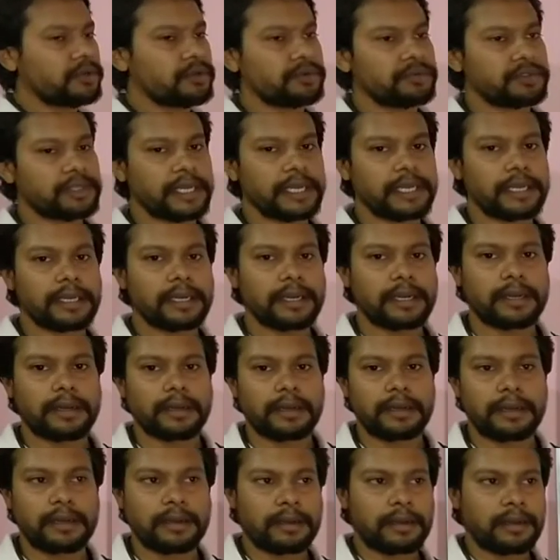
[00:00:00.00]
using
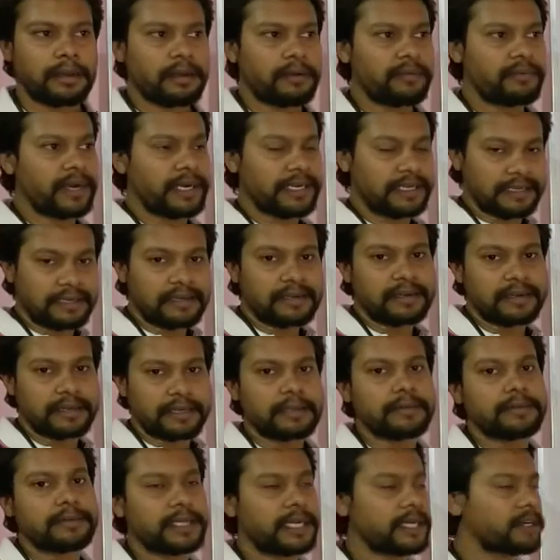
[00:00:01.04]
factor tree
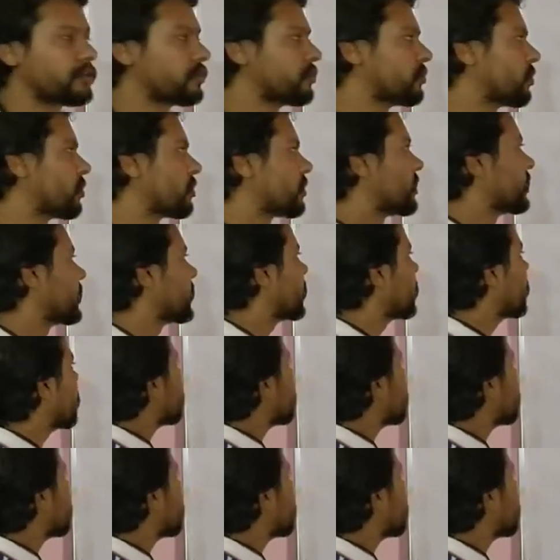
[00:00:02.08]
that you already